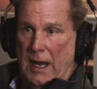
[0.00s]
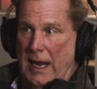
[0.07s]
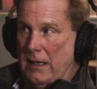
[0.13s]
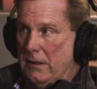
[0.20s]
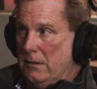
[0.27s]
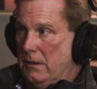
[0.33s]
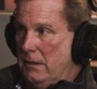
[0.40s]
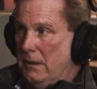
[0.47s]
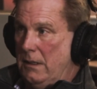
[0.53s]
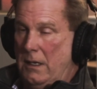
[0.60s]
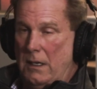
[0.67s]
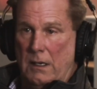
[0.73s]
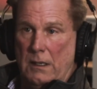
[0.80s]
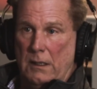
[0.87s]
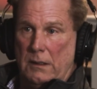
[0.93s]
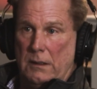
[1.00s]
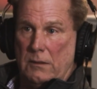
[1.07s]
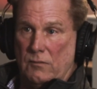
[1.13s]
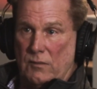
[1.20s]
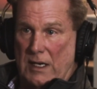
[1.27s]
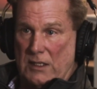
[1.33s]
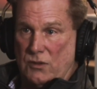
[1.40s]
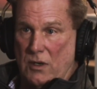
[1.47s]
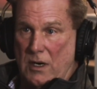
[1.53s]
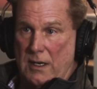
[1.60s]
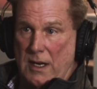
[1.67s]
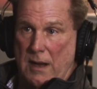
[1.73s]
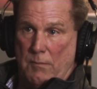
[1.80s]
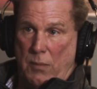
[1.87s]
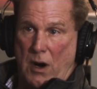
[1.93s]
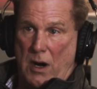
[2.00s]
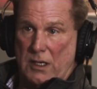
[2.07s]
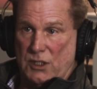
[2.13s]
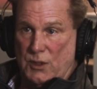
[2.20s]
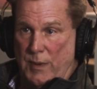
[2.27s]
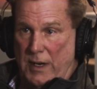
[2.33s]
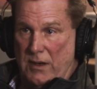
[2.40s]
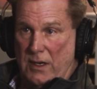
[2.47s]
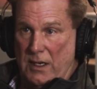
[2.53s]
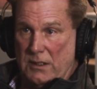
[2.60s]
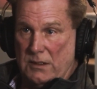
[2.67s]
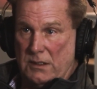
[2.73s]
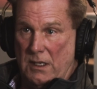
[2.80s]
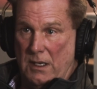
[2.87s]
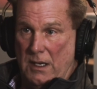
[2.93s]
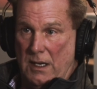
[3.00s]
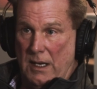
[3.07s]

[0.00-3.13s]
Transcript: a good restaurant and bar experience,